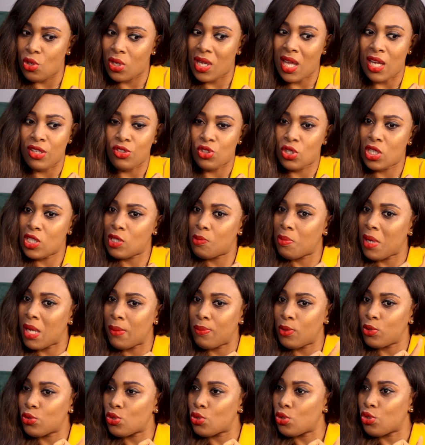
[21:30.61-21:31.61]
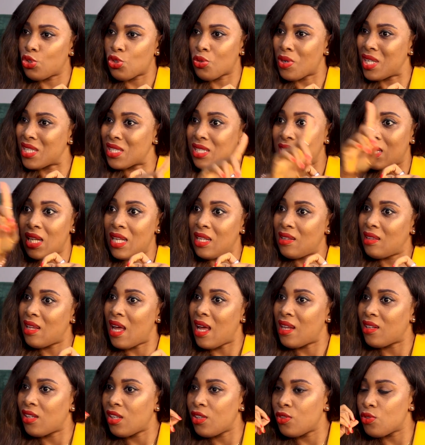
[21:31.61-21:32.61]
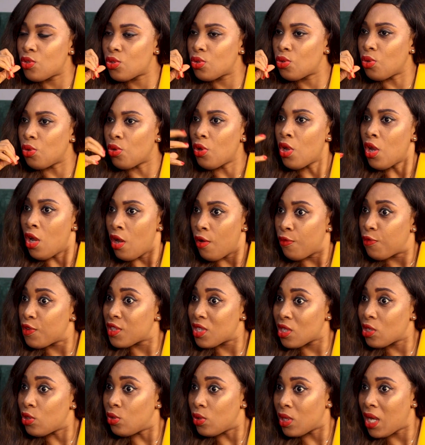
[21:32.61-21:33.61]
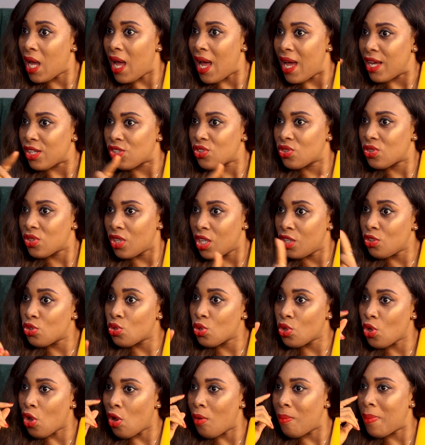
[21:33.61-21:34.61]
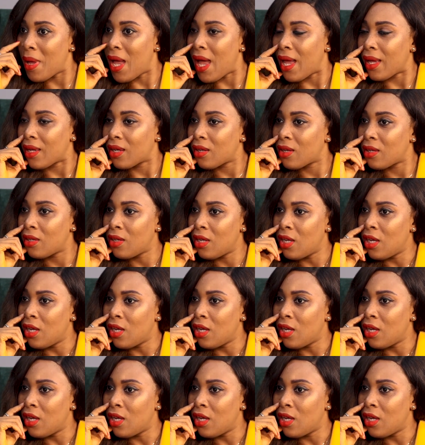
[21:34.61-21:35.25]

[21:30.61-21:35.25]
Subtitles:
you can just be able to translate that into physical cash into your bank.